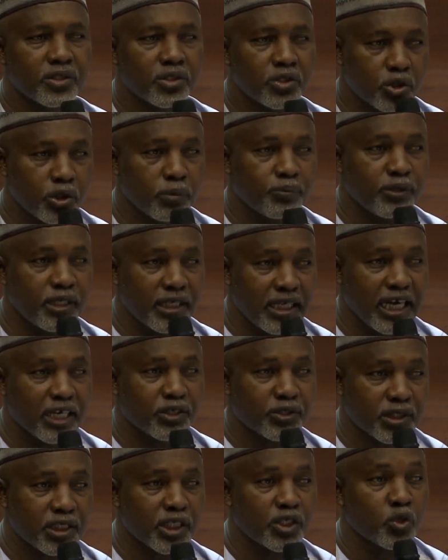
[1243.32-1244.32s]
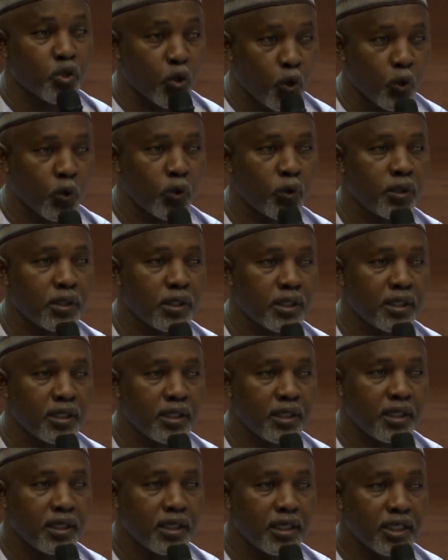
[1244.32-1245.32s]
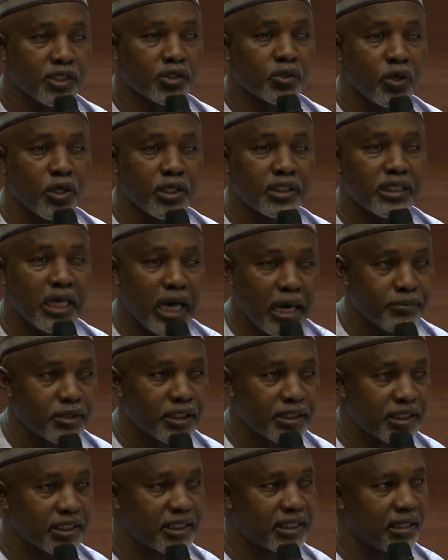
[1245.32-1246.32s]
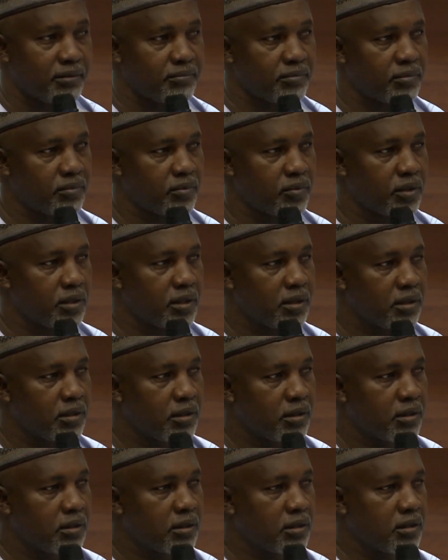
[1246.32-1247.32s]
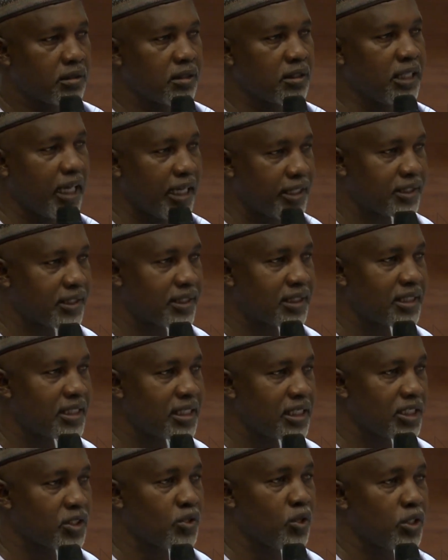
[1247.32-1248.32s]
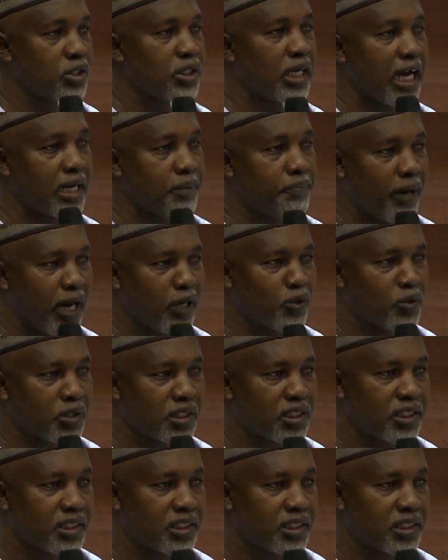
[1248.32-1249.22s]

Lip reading: should be here to say, no, it's going to harm the system. Yes, it's going to add value to the